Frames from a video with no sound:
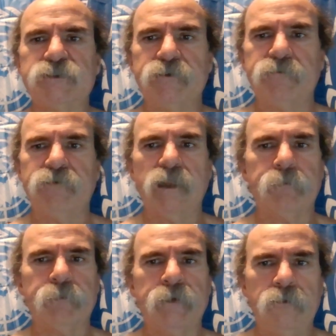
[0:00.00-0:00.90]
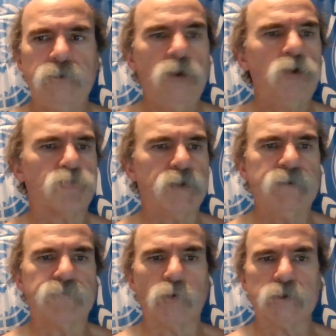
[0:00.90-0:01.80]
to develop new
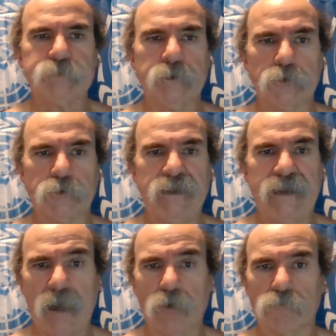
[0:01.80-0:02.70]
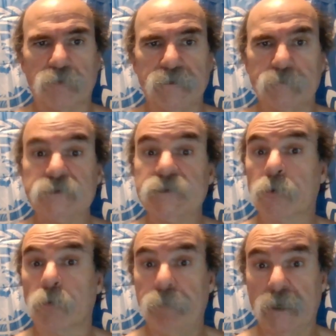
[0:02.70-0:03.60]
reinforcement learning algorithms that
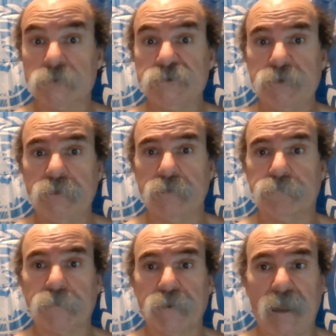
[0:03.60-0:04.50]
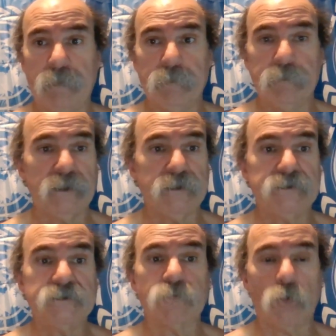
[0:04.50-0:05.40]
are better suited for the
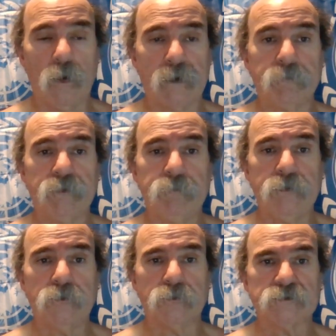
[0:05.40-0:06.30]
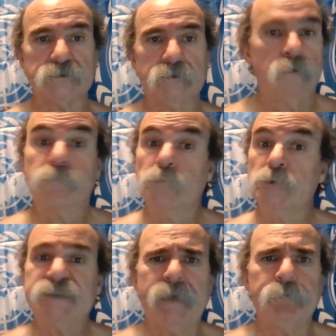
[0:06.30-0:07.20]
capabilities of quantum computers. For
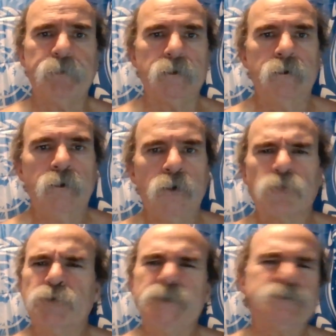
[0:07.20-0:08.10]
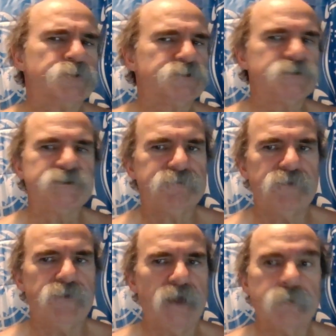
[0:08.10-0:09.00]
example, researchers have
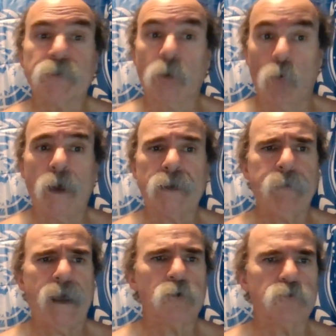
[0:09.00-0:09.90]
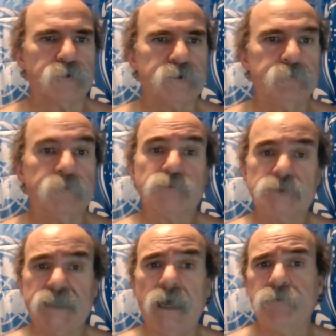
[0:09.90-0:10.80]
developed the quantum algorithm for
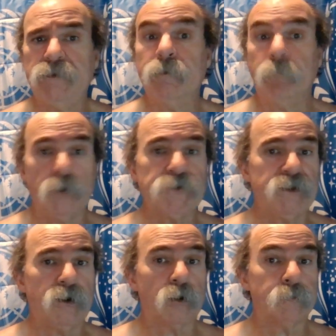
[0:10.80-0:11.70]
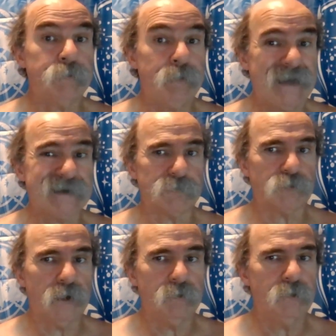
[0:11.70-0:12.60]
solving the multi-armed bandit
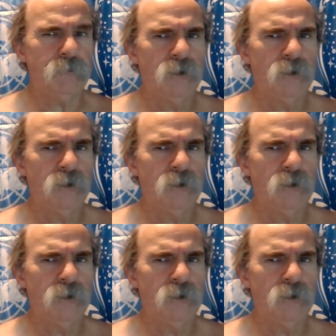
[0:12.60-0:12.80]
problem,